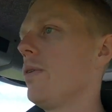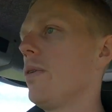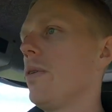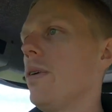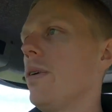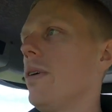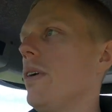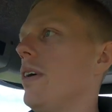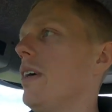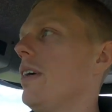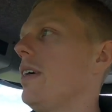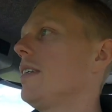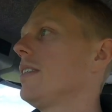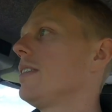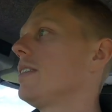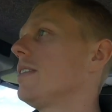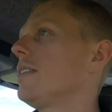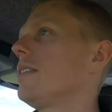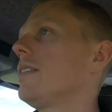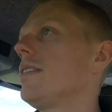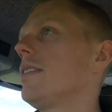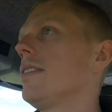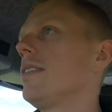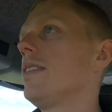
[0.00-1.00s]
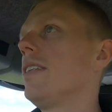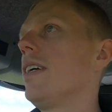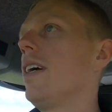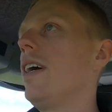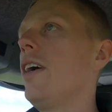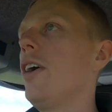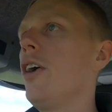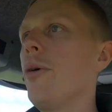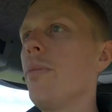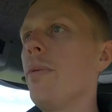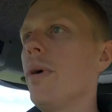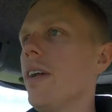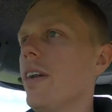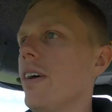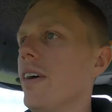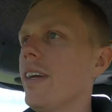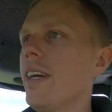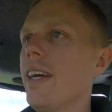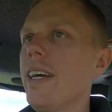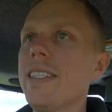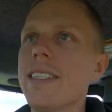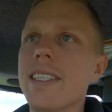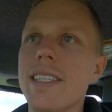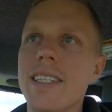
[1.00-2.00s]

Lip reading: oh, I hope I don't get